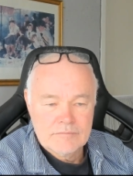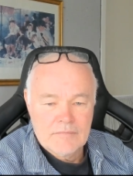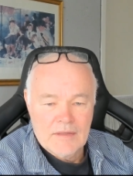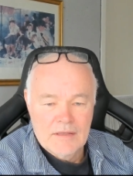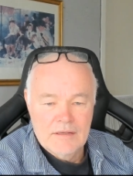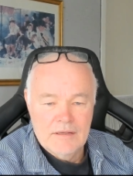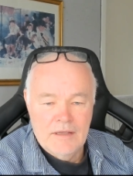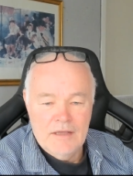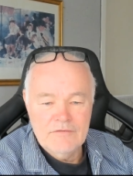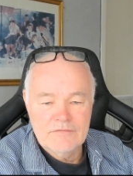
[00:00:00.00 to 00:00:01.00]

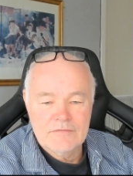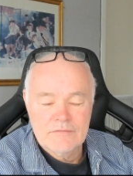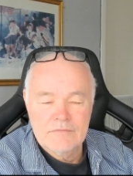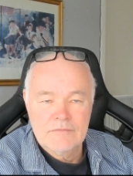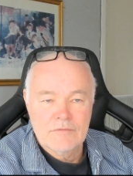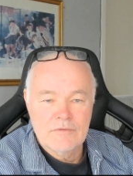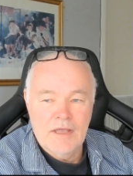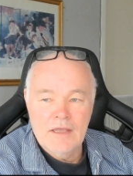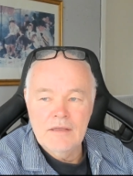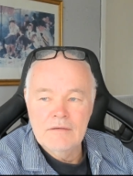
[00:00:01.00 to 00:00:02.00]
Yes,
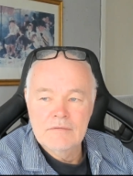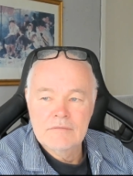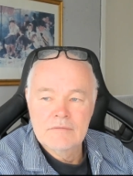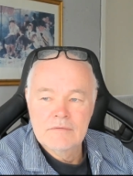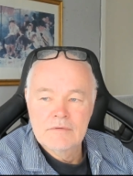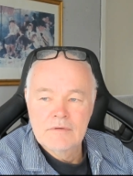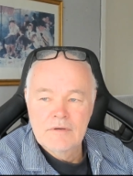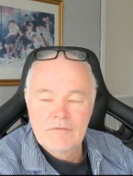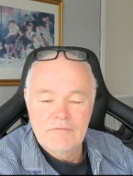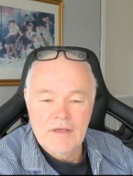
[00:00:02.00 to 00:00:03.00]
today we
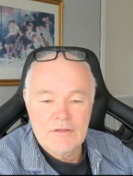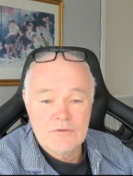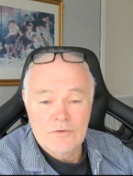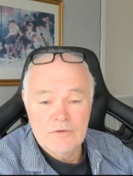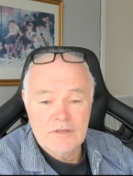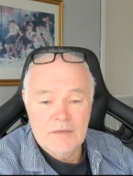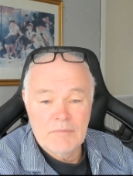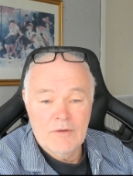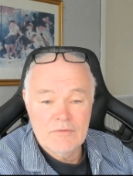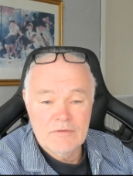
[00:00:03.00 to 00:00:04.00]
have talked
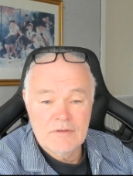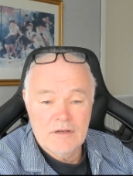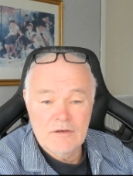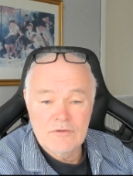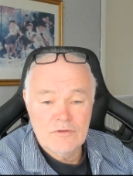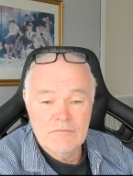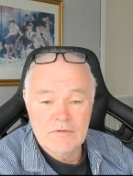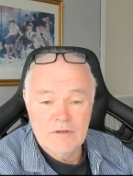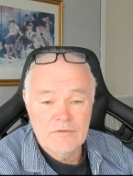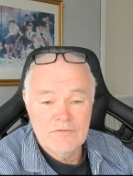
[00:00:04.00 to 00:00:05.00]
about a lot of
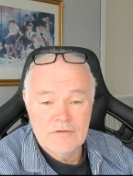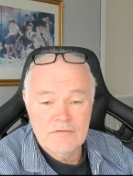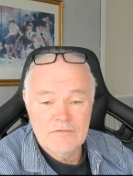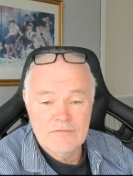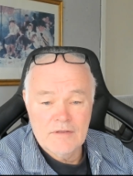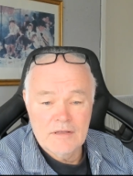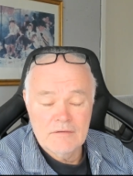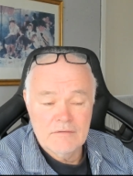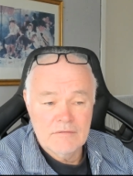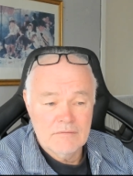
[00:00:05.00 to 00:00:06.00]
nonsense
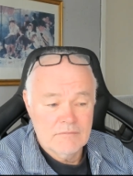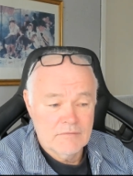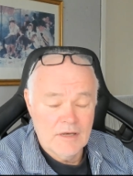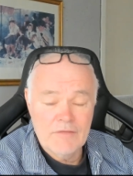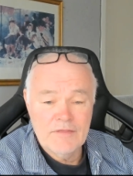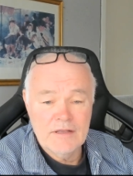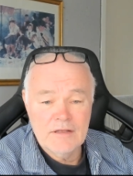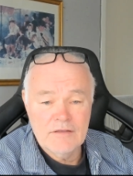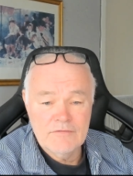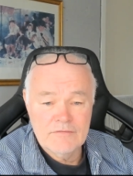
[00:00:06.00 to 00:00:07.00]
and nothingness
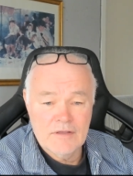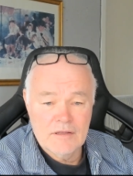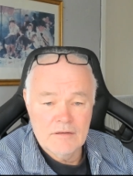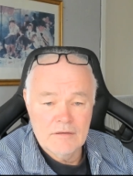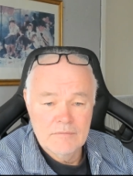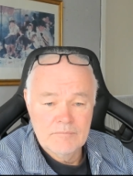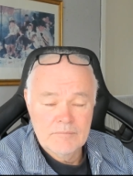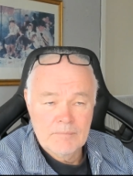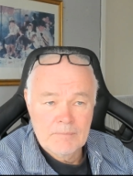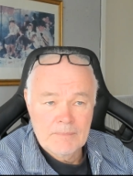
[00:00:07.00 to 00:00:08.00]
and,
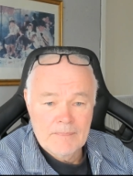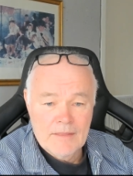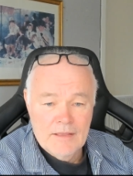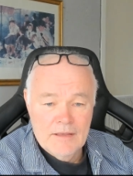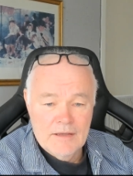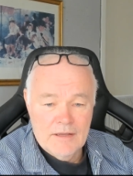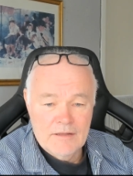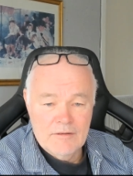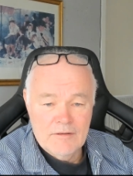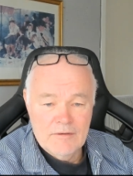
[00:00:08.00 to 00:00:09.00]
and
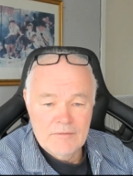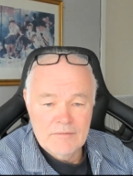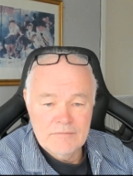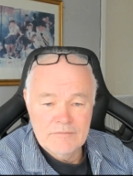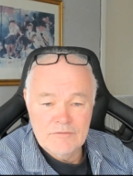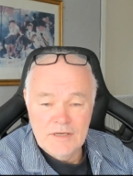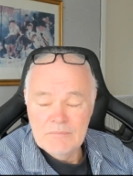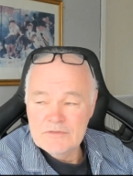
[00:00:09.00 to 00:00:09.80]
uh, dreams.